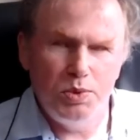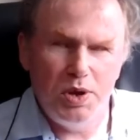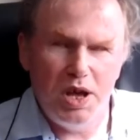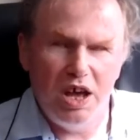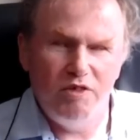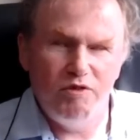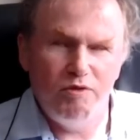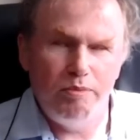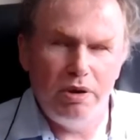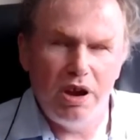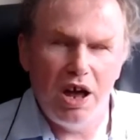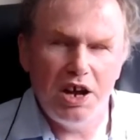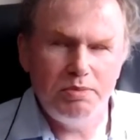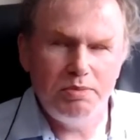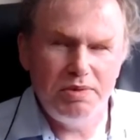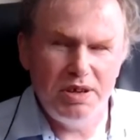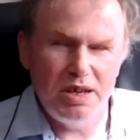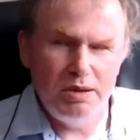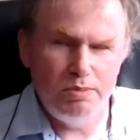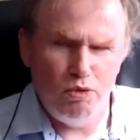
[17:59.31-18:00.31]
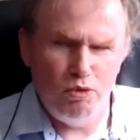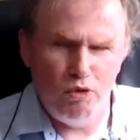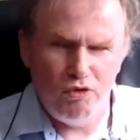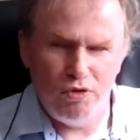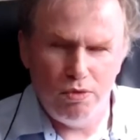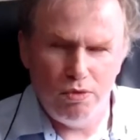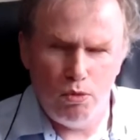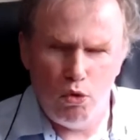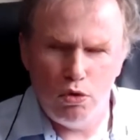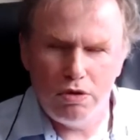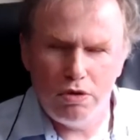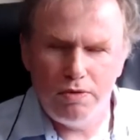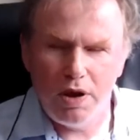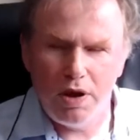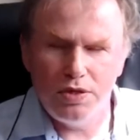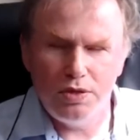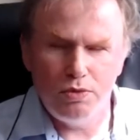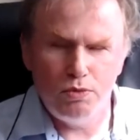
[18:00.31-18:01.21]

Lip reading: have blind people from all around the